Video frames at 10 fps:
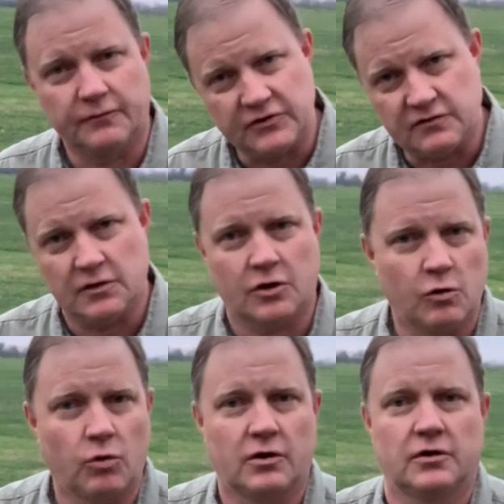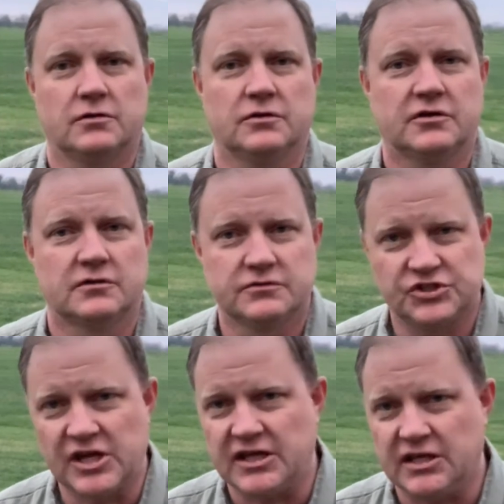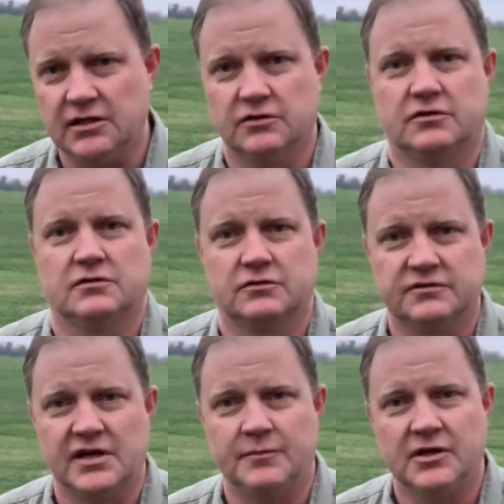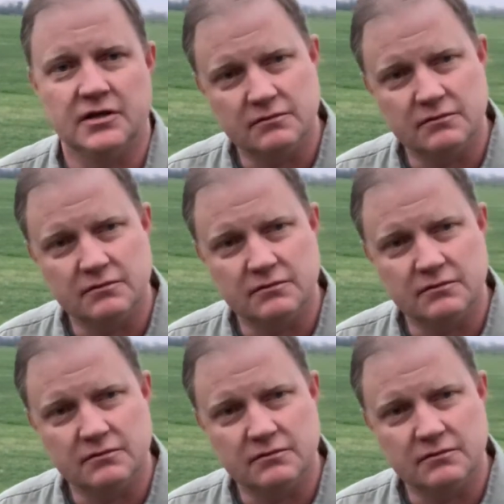you see a coworker looking a little shaky, looking a little timid,